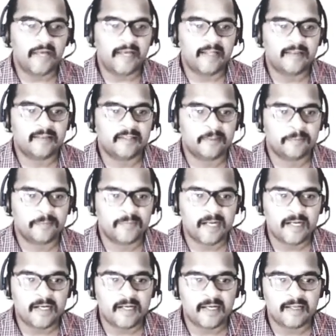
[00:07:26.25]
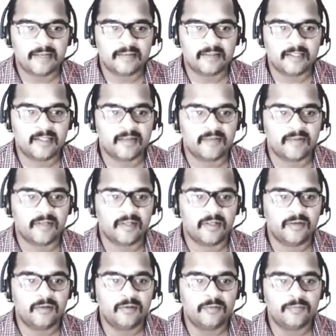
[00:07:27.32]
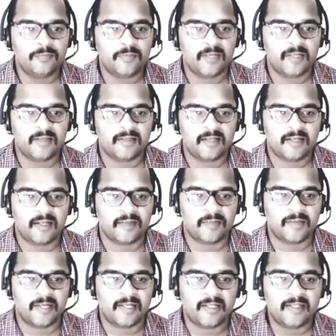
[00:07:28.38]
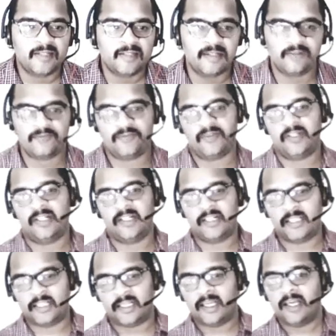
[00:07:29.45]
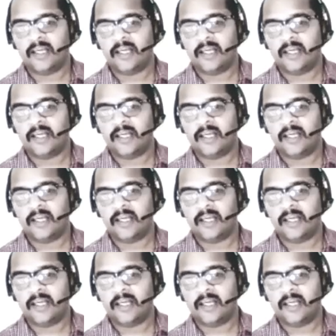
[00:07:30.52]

Except at s equal to plus or minus infinity.